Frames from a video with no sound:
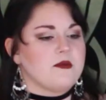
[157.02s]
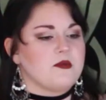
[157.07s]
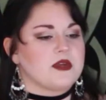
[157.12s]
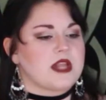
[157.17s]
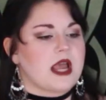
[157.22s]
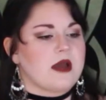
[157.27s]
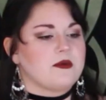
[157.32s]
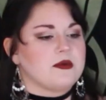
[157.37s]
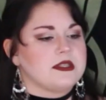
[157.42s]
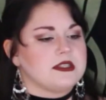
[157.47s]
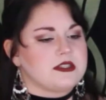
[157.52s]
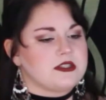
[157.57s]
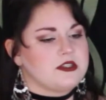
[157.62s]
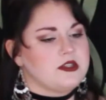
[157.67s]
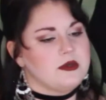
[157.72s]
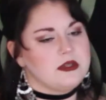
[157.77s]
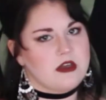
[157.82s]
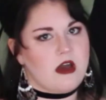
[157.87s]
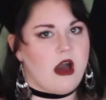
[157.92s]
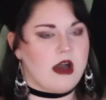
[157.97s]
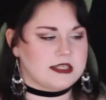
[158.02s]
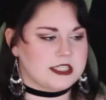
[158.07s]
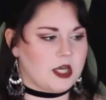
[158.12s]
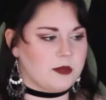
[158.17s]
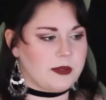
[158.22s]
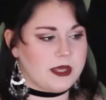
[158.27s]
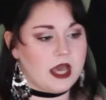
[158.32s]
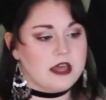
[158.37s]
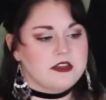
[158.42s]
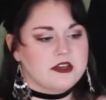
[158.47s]
when I was doing the Hawks
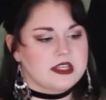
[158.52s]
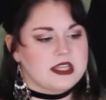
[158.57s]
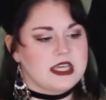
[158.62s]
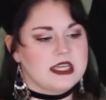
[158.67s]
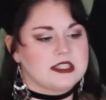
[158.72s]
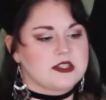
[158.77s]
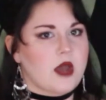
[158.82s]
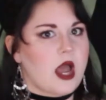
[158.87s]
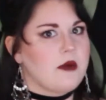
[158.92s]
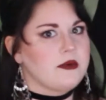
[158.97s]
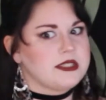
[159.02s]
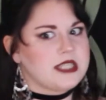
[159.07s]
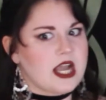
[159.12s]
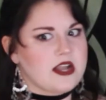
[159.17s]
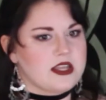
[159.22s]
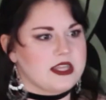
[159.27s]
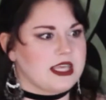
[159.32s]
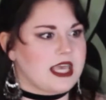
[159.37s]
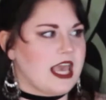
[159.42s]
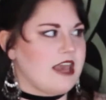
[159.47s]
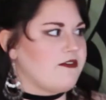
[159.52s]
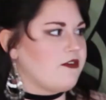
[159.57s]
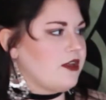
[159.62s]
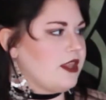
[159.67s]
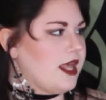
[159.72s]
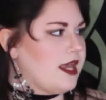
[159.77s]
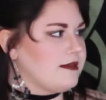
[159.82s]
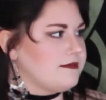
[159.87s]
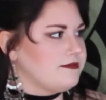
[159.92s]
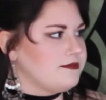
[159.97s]
Helping Other thing, so I was down in the cave for
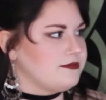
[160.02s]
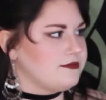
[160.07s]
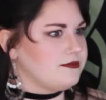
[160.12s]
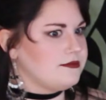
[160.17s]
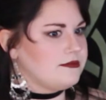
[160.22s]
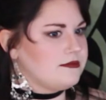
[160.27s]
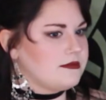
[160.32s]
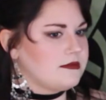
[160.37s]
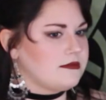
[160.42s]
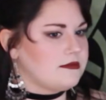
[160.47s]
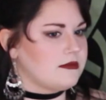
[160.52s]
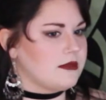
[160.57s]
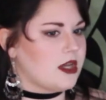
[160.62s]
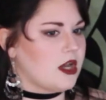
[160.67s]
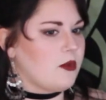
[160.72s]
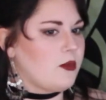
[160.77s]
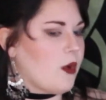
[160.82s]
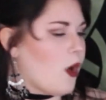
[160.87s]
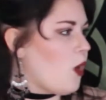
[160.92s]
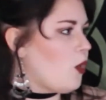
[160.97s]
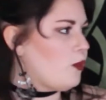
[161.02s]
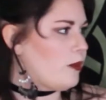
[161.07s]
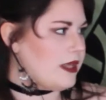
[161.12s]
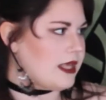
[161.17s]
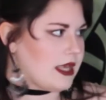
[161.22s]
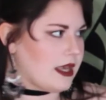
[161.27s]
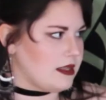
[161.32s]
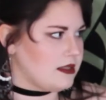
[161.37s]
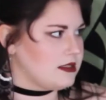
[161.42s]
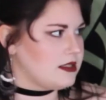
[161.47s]
like a whole
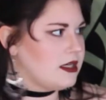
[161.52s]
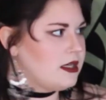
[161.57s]
weekend.